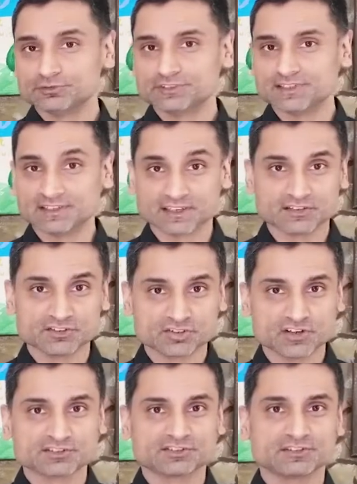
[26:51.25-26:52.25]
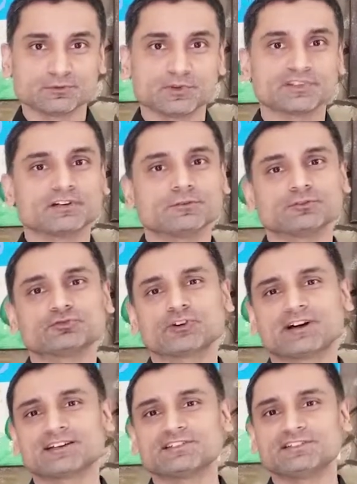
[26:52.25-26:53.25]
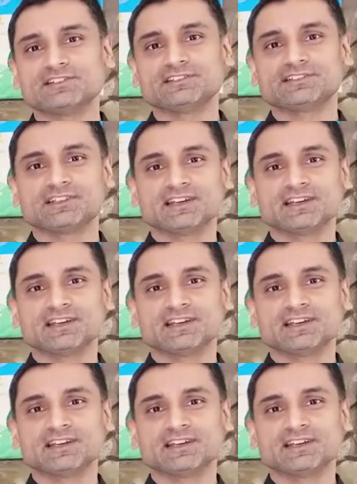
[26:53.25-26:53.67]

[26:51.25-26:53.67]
in conjunction with other strategies